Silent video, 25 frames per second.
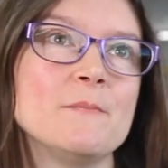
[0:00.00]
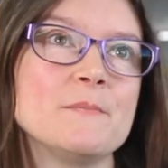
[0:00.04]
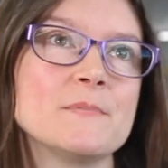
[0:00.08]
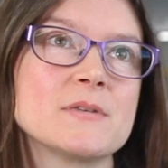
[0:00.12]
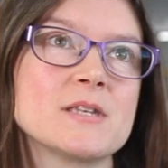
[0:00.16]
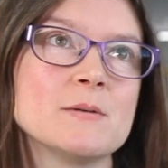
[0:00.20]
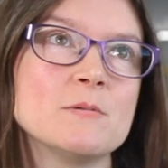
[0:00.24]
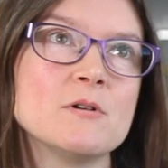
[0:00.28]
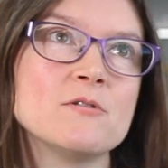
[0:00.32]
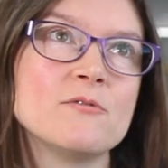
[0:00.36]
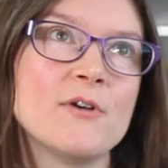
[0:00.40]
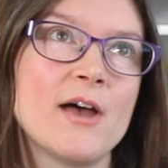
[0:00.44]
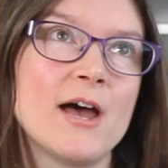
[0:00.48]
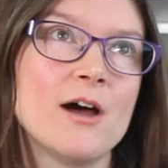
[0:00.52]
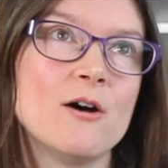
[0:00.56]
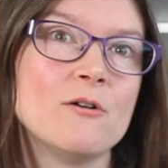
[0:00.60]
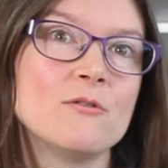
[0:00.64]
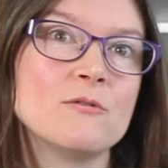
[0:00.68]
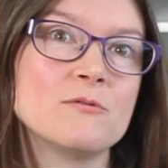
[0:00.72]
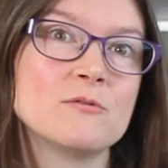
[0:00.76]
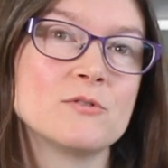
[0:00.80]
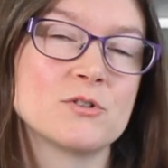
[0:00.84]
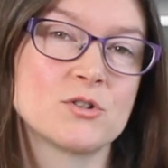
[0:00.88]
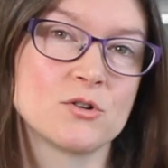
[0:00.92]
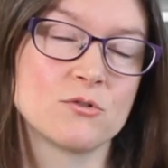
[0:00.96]
Some of
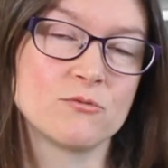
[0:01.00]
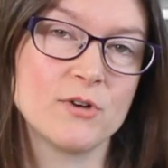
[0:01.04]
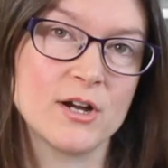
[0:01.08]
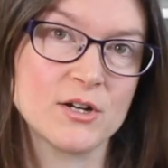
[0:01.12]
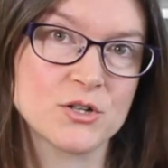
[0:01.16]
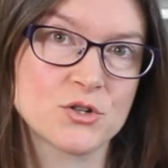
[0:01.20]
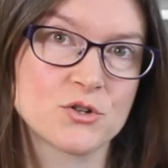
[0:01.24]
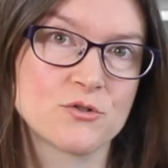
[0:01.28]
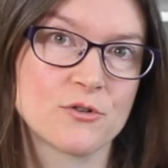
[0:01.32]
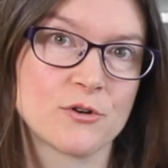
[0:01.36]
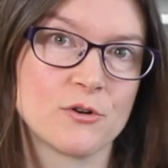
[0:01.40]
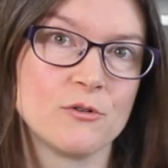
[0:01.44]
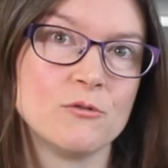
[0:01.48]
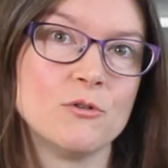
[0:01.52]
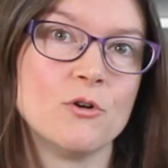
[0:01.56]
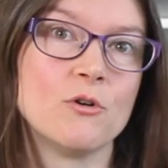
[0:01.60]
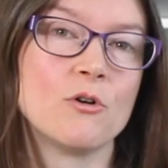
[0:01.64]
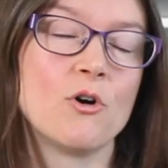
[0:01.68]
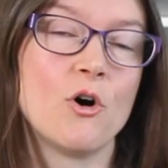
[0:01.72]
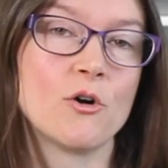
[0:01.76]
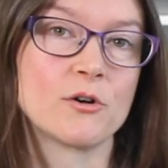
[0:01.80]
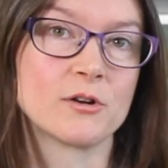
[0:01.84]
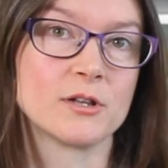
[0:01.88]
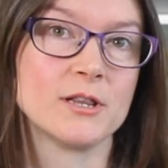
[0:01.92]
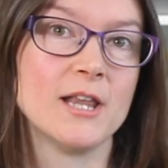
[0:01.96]
our terrestrial or
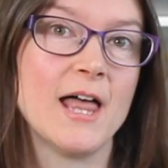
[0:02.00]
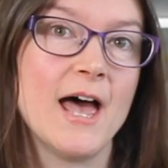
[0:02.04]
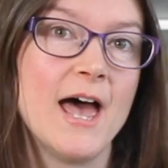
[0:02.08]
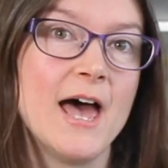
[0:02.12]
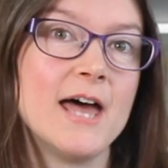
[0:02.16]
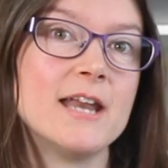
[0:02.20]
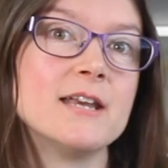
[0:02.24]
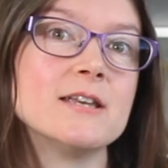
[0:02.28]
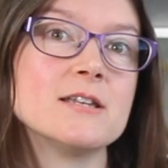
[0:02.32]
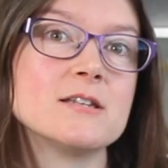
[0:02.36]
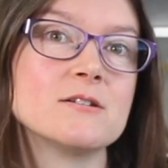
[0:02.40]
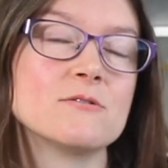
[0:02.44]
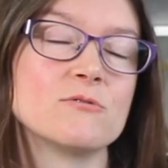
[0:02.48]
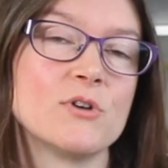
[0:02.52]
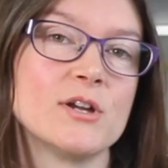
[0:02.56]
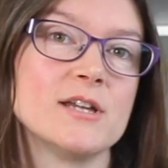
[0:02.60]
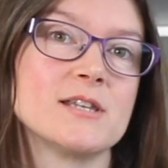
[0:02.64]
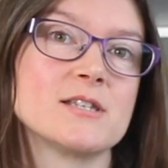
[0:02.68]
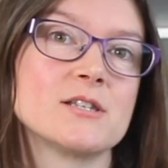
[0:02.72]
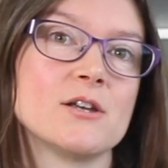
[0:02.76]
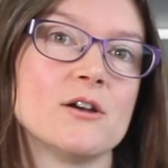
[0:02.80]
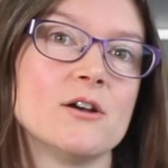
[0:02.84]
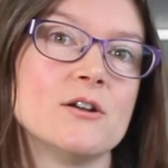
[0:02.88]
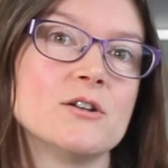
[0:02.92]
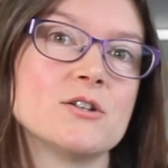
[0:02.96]
on-land
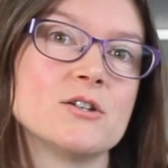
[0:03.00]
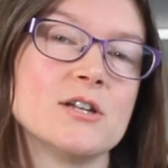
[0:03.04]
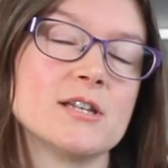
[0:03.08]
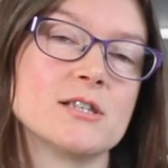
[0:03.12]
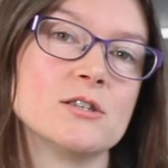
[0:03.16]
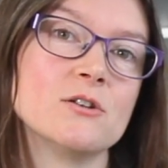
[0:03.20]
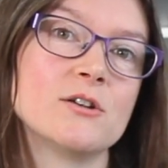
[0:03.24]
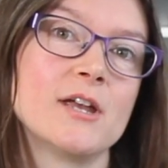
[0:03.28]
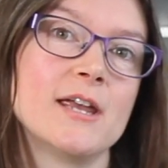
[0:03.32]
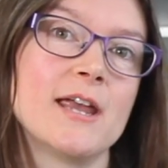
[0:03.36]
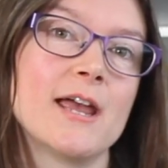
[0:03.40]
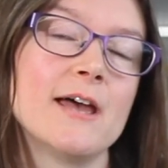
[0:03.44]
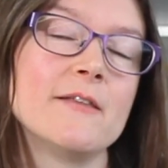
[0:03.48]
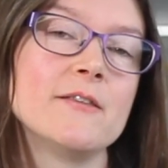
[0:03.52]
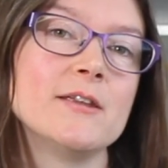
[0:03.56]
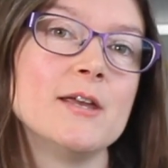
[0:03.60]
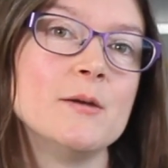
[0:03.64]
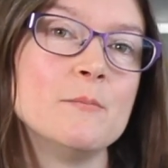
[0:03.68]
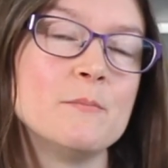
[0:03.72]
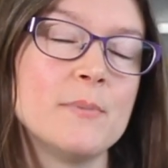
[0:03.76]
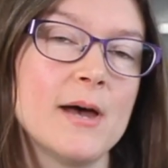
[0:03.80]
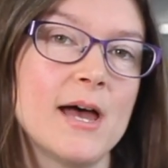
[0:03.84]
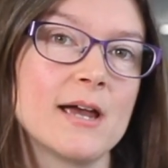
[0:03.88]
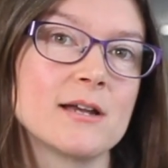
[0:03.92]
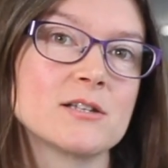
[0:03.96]
research is looking at the
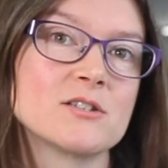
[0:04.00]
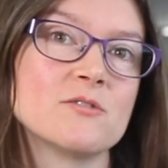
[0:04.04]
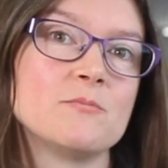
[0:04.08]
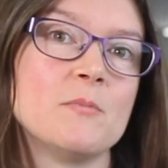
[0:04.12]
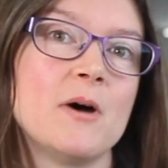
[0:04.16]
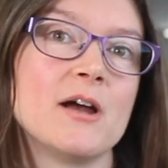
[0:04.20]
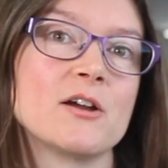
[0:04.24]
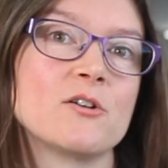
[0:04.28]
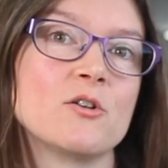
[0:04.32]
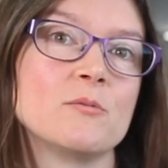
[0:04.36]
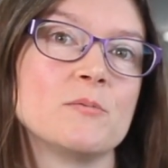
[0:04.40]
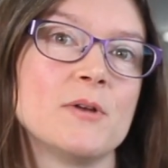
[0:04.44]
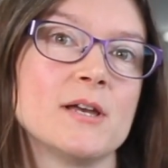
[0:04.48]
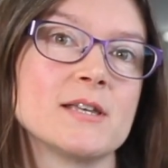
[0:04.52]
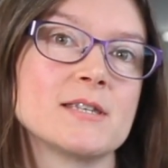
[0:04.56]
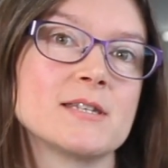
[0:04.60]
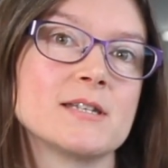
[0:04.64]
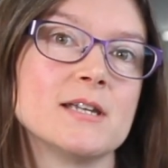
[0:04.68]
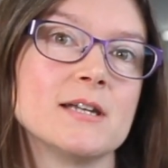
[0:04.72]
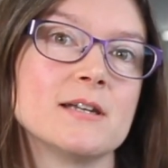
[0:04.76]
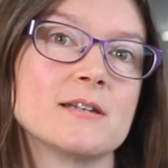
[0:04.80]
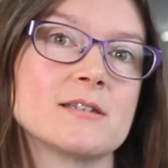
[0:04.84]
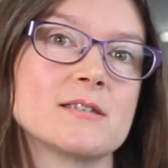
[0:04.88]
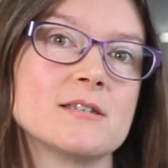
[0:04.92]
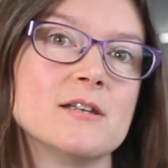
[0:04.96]
impacts of
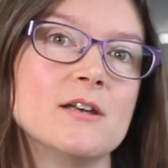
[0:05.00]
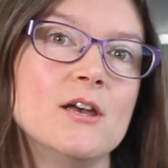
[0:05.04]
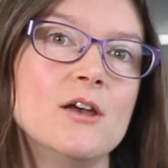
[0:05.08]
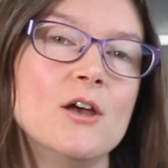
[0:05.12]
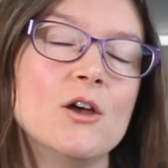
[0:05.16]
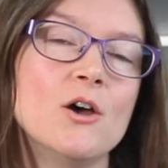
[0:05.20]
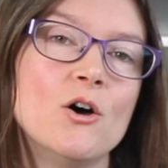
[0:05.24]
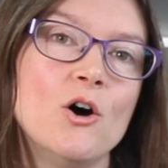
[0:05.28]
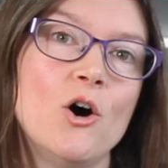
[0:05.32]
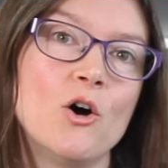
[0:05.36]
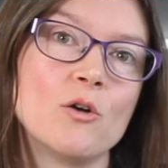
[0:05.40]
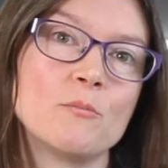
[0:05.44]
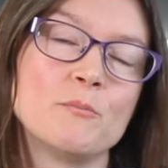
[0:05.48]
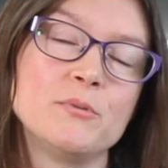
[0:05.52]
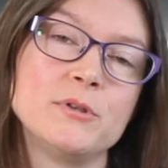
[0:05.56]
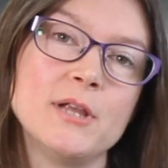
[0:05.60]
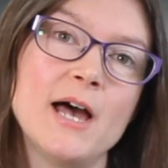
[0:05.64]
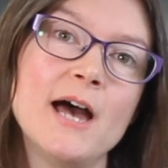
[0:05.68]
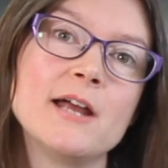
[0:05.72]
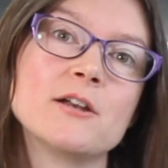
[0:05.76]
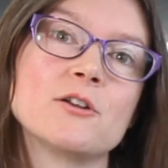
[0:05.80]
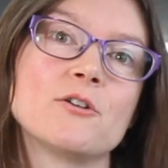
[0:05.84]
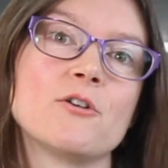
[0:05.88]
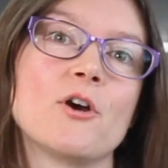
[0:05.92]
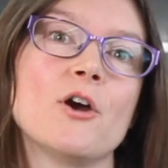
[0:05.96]
microplastics on
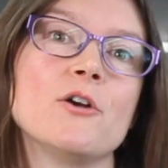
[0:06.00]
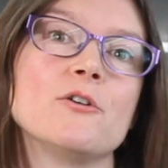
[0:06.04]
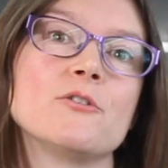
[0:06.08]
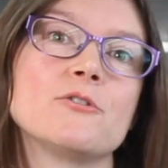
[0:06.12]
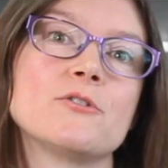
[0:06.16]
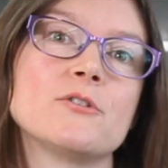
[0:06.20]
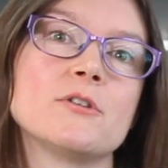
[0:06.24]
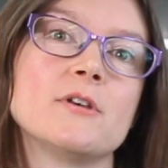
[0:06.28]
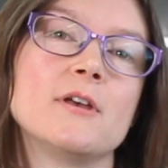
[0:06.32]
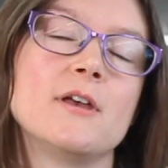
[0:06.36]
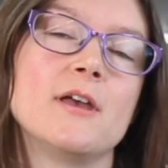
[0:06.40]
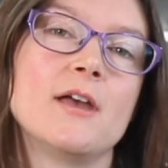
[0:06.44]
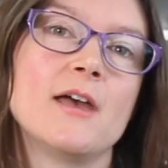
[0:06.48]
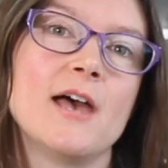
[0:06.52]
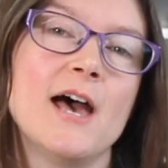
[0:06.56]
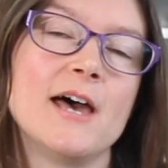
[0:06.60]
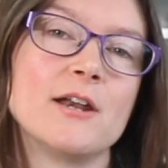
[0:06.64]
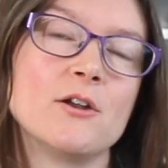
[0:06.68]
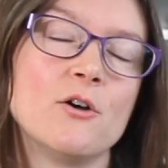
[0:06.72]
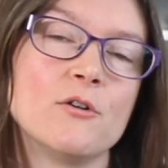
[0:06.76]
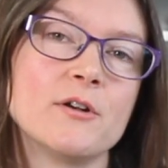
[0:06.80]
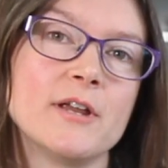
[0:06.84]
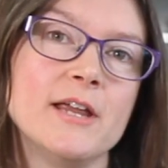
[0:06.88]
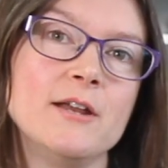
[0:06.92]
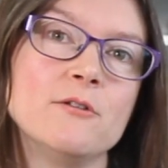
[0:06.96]
plant growth
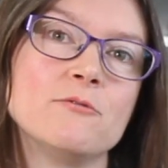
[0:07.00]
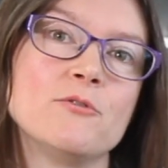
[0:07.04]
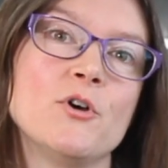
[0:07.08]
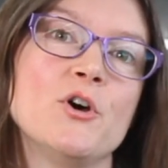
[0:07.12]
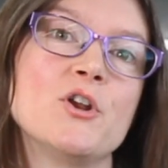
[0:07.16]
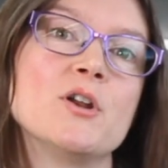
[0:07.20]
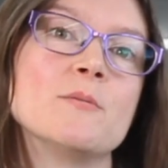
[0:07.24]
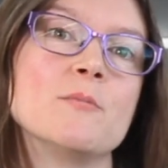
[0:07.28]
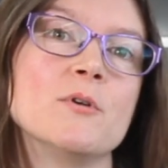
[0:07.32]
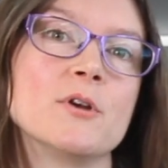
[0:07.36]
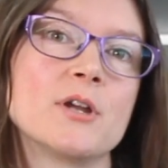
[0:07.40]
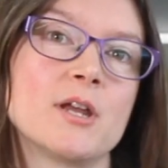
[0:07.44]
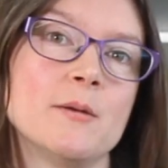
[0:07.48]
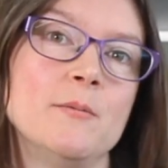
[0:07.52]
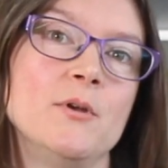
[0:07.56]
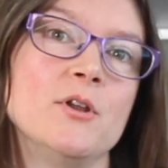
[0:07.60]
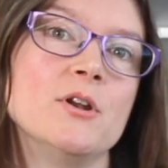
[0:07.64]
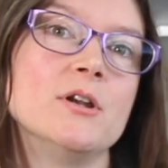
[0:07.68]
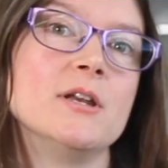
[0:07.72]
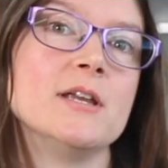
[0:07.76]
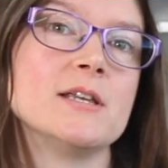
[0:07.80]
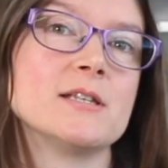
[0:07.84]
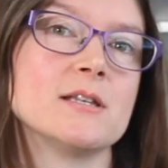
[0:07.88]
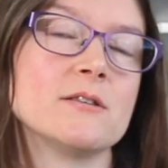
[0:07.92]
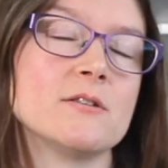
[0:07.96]
and on invertebrate
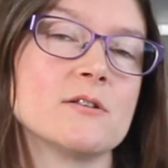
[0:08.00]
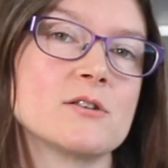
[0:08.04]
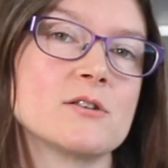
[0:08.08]
communities in the